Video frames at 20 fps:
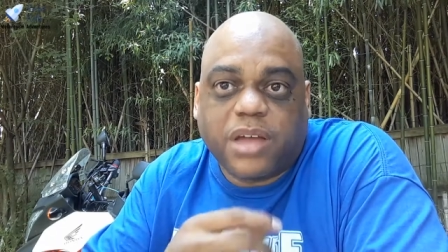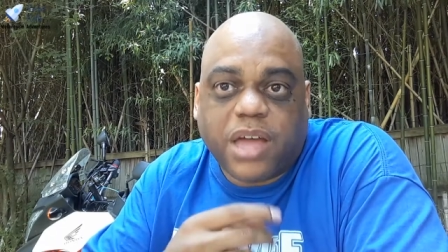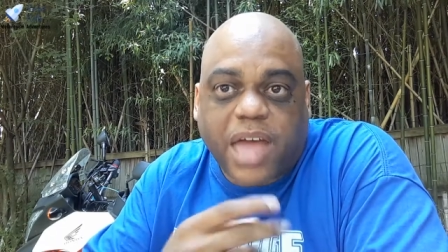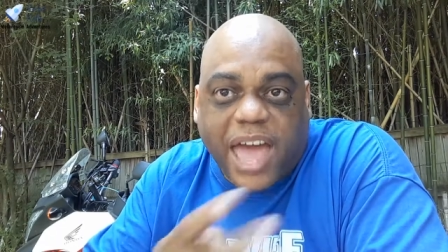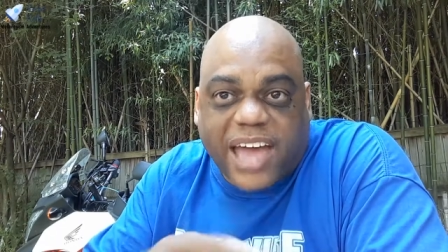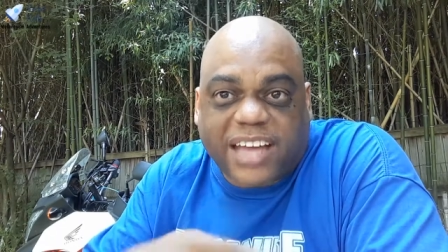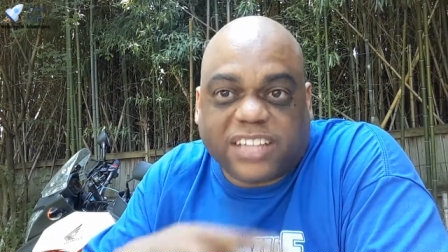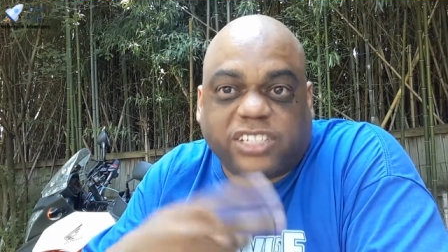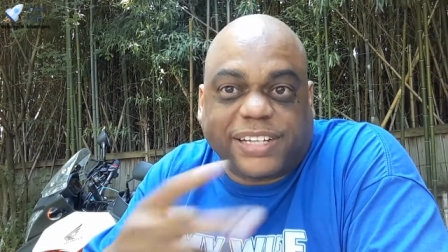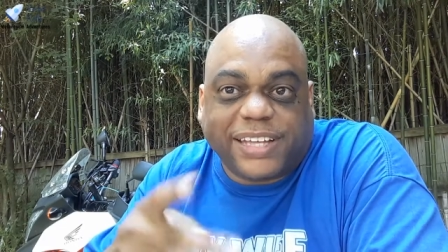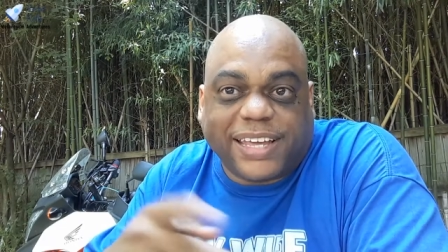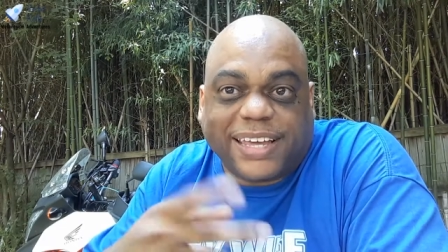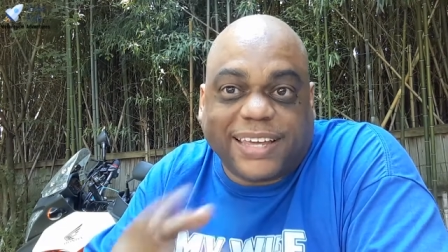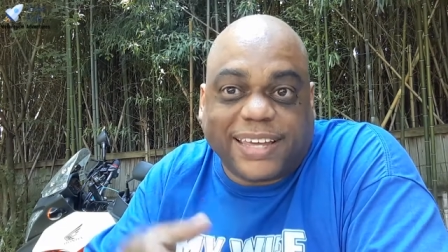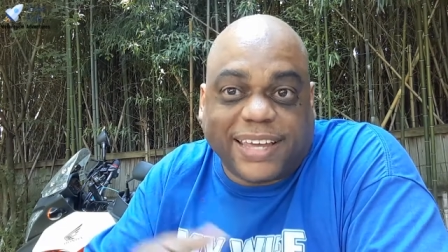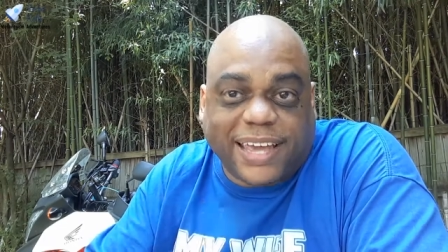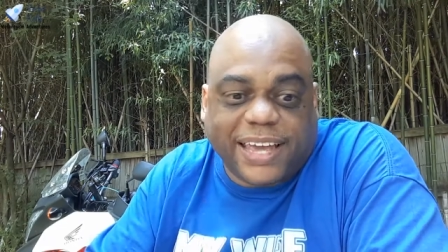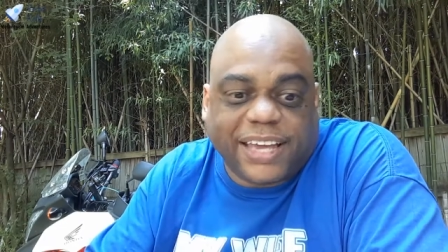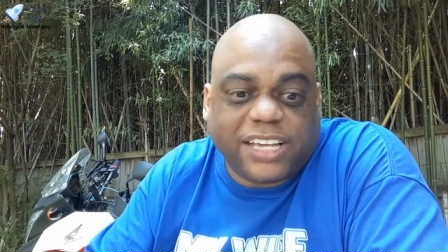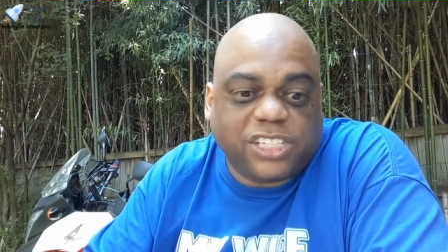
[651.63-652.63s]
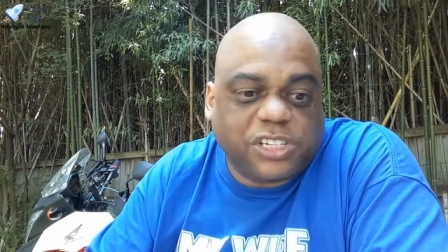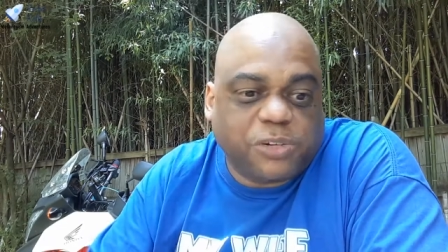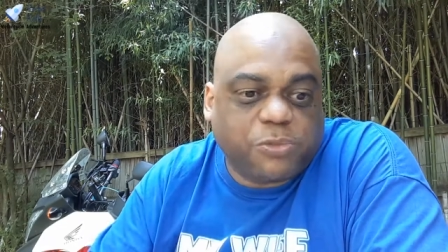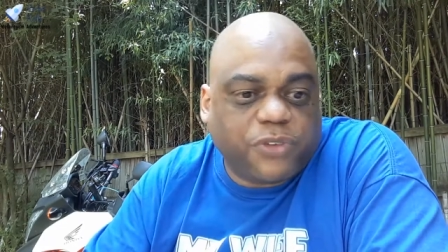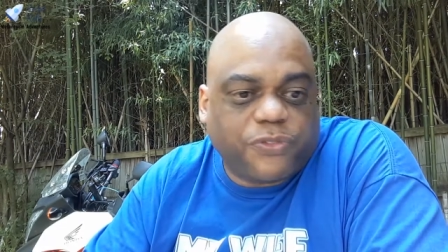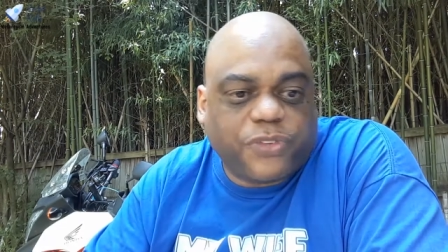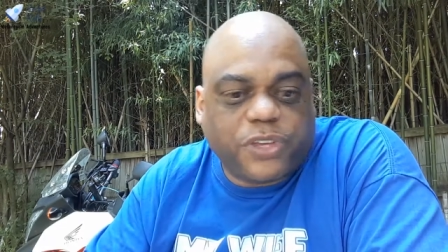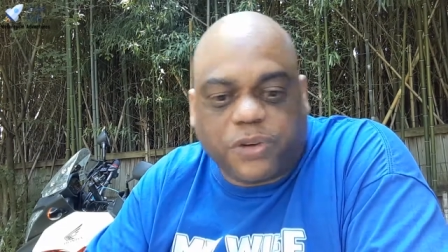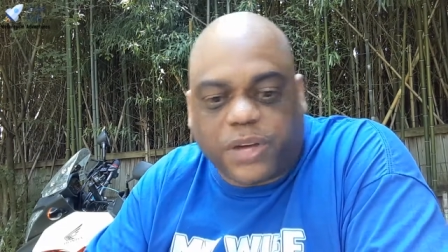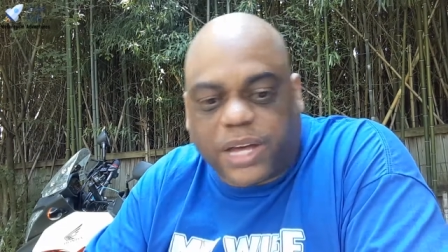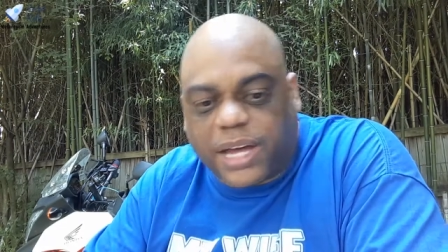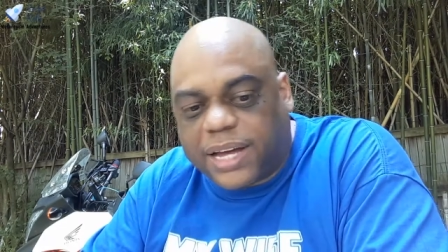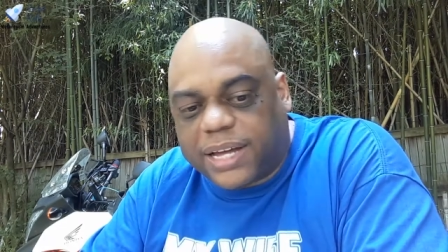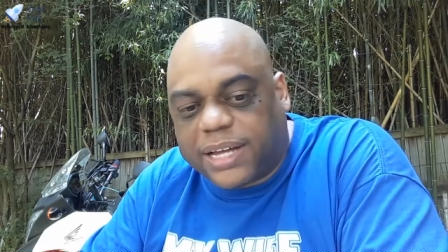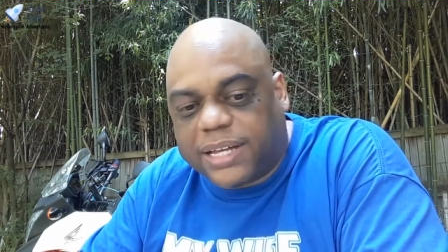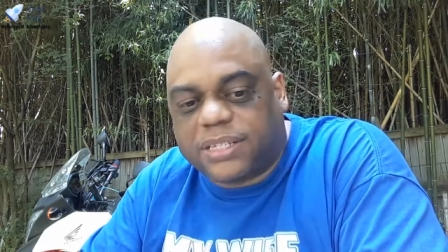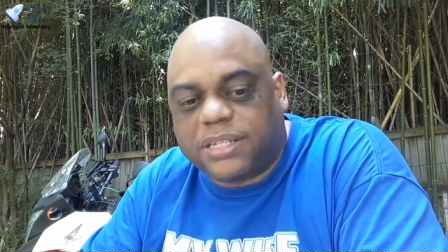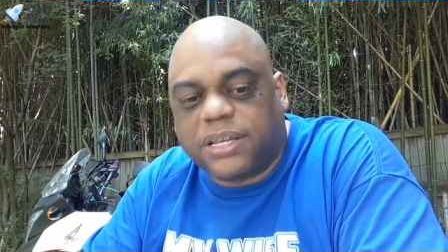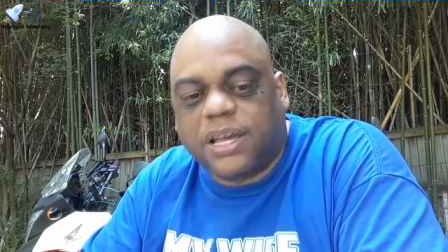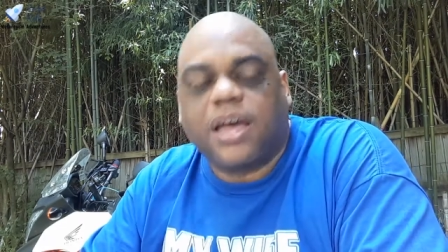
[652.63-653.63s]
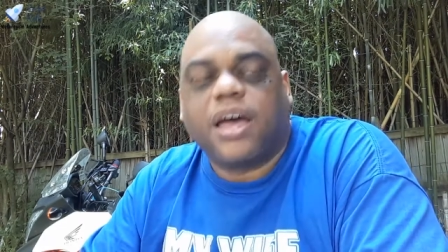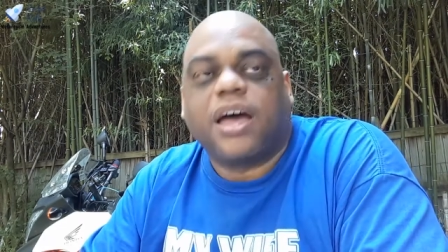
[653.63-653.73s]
actually engaging with you guys.